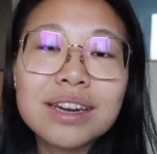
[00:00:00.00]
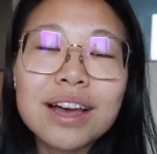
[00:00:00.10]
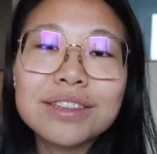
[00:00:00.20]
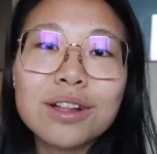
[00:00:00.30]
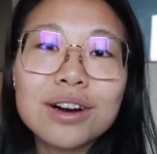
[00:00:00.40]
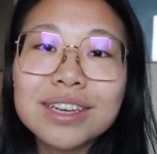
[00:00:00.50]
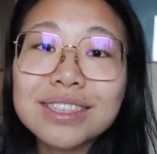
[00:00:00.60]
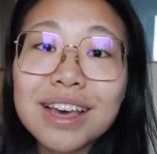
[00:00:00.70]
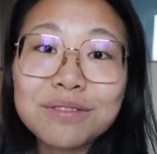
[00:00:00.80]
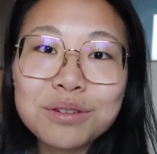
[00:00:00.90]
As long
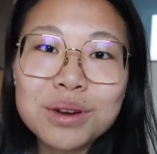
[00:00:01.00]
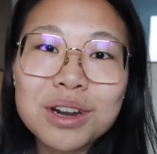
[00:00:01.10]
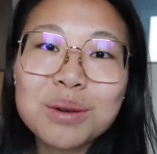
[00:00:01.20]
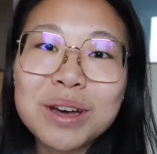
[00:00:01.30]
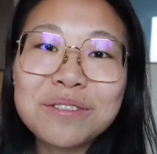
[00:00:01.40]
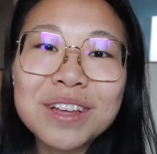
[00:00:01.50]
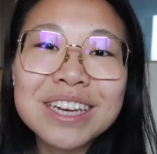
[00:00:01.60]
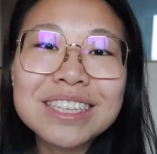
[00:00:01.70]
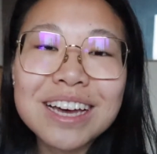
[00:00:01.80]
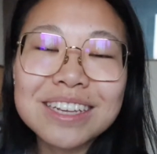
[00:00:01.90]
as everyone on my
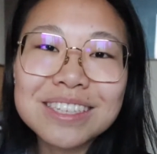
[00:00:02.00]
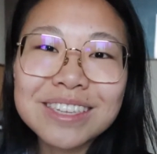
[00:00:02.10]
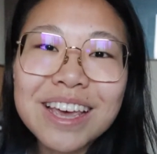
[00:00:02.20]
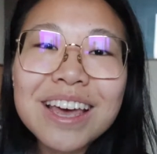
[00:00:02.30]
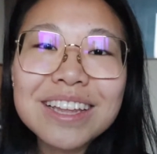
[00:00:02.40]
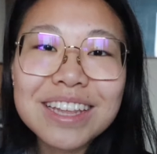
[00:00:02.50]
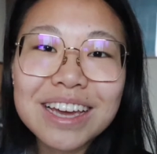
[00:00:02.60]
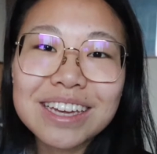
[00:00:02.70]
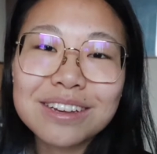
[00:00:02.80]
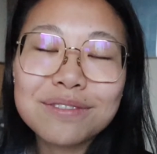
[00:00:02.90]
flight tests
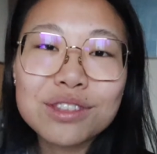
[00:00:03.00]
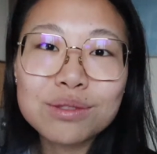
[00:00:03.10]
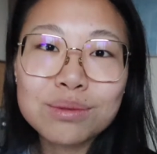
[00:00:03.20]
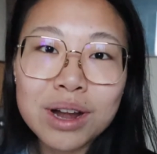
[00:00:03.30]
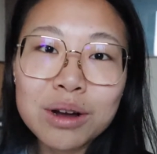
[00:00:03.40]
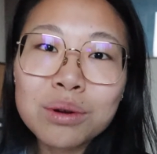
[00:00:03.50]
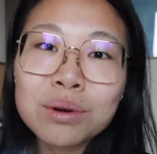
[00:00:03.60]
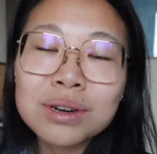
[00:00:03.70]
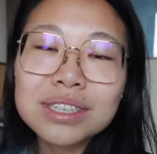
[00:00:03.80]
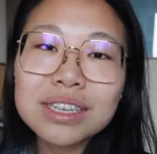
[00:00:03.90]
negative throughout
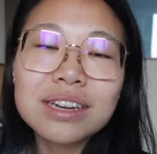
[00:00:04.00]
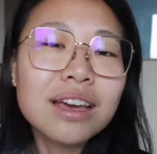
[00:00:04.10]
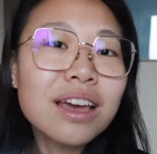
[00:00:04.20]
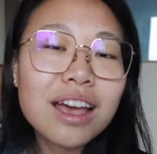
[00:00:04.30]
quarantine,